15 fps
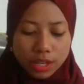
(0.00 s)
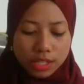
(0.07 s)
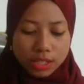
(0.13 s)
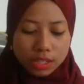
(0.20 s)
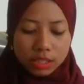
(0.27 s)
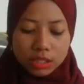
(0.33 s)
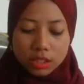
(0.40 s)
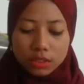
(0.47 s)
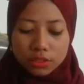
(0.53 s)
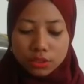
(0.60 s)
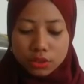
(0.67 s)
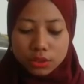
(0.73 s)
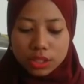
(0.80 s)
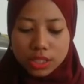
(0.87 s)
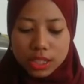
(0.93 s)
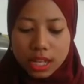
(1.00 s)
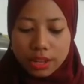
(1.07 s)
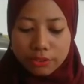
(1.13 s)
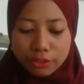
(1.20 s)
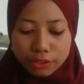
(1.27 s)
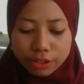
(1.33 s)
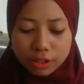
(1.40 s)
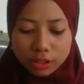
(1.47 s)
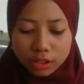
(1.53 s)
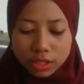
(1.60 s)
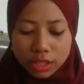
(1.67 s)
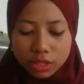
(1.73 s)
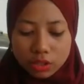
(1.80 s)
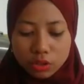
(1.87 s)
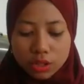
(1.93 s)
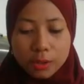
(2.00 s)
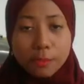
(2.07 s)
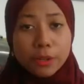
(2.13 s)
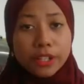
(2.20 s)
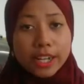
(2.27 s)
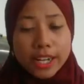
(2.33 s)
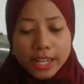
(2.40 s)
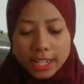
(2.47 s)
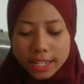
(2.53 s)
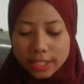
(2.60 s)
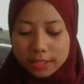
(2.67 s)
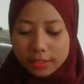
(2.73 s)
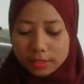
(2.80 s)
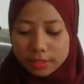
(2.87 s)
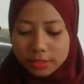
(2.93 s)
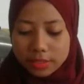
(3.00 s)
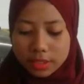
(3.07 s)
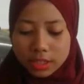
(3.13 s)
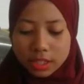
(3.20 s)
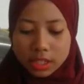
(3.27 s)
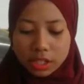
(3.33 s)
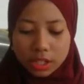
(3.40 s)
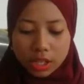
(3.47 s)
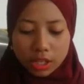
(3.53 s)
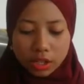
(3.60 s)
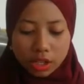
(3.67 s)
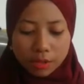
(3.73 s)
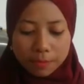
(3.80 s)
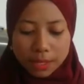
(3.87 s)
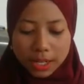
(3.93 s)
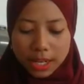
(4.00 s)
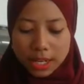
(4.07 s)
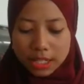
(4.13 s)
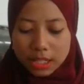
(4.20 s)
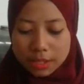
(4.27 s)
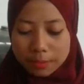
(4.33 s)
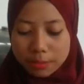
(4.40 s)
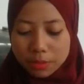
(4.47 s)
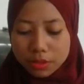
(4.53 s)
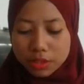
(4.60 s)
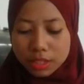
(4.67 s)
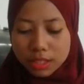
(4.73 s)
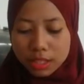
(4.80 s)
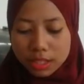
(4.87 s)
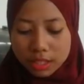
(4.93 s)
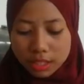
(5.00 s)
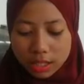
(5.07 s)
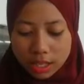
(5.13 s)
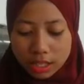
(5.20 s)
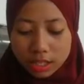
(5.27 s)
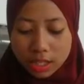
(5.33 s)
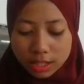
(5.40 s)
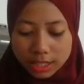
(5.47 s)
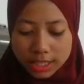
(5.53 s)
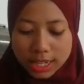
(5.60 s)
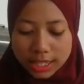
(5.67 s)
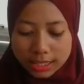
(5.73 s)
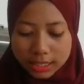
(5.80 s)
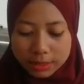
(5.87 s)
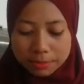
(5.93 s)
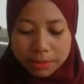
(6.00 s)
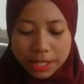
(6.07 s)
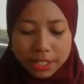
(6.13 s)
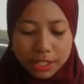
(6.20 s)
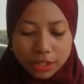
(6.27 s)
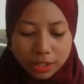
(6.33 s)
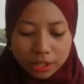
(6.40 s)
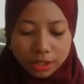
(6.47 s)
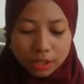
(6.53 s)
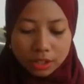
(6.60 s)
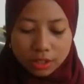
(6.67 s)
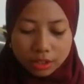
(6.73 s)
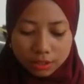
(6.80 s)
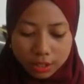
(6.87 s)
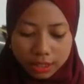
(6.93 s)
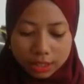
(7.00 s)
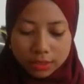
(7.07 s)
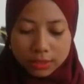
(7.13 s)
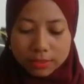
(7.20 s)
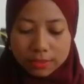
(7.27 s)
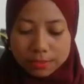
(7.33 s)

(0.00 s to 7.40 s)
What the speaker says: vital to the livelihood to remote Canadian economy and not connected by the rail.